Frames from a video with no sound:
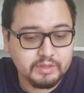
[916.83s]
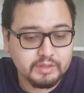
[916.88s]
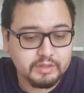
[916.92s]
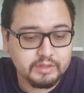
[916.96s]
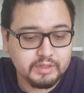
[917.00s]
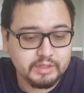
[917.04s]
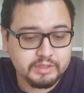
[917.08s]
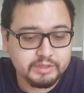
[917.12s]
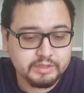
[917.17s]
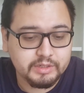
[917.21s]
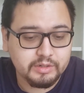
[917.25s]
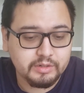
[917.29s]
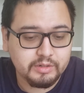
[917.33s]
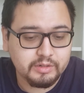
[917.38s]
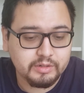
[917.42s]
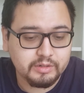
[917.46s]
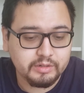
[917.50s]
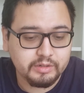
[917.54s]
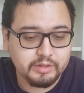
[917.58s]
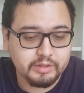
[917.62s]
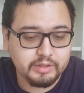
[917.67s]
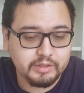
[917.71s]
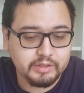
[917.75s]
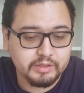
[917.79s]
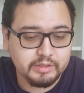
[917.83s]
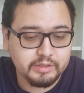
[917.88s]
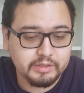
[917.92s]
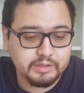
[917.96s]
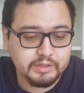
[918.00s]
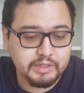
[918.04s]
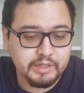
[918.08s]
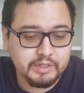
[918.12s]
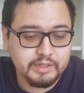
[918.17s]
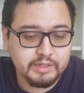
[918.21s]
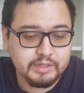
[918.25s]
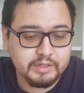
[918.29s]
it's called
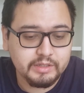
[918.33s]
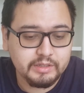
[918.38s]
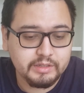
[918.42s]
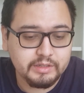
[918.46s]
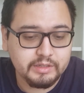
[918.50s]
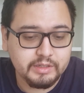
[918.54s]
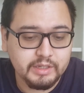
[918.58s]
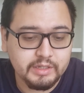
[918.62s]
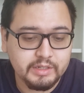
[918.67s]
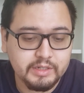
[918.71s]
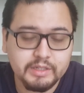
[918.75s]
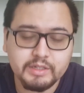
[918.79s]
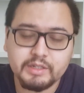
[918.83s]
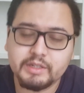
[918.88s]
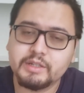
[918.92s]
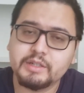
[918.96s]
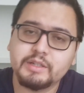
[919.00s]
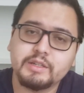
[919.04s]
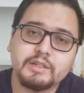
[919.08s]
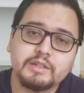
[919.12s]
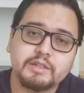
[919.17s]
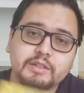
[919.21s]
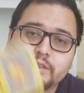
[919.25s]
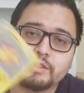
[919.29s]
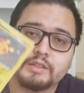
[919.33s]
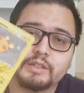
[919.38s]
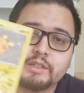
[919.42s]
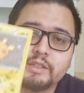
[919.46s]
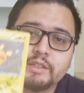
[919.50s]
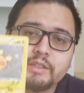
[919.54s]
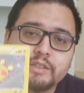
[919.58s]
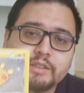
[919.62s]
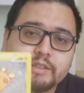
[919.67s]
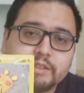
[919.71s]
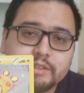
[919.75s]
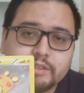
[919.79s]
Dene
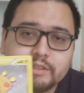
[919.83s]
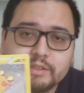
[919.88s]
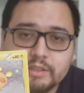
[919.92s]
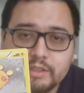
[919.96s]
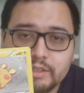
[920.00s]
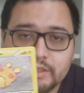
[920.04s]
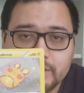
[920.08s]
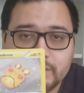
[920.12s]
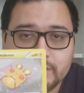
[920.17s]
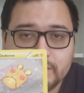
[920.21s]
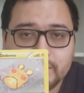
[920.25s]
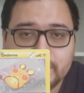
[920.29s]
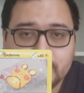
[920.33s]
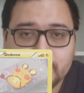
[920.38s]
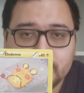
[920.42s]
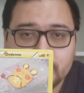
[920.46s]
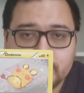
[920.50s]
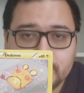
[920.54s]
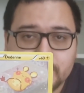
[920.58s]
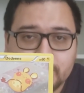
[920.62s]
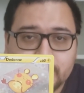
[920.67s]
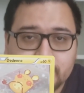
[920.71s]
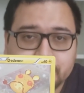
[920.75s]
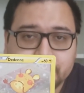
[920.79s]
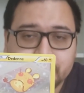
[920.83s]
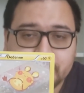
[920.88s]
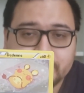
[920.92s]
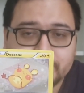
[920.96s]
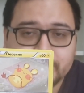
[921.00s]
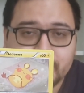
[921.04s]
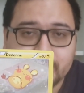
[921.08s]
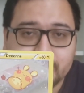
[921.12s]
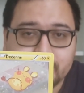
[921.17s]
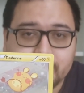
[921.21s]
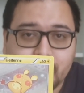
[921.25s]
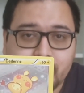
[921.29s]
Dene sounds
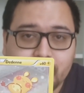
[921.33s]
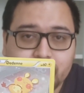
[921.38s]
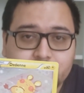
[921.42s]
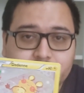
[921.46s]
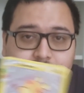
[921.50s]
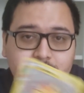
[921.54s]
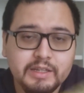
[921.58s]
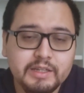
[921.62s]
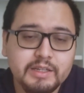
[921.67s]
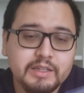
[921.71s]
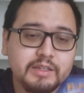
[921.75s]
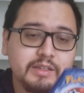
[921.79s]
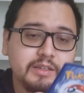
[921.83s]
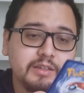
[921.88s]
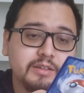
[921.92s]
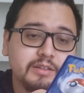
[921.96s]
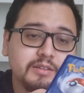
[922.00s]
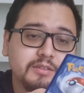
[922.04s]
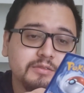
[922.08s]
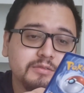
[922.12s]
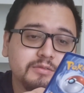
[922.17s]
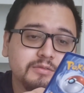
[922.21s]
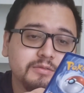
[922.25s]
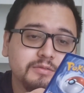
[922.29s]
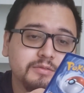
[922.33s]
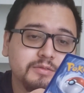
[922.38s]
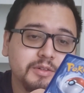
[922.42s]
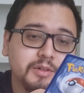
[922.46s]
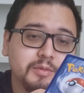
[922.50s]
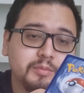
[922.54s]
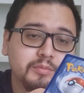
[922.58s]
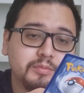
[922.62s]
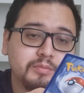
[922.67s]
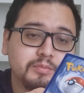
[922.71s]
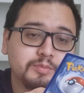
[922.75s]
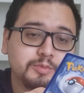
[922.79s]
like Dende
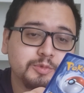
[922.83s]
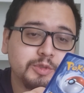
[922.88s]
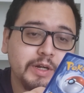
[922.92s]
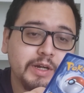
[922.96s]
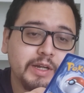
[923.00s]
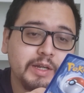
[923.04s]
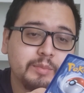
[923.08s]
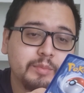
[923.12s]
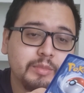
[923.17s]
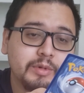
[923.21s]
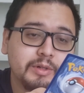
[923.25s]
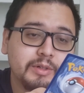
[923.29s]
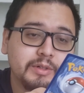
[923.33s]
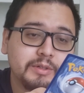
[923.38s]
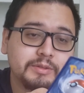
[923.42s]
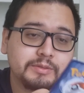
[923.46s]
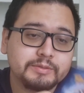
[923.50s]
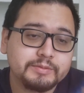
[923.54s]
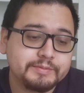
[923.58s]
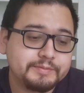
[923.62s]
from Dragon Ball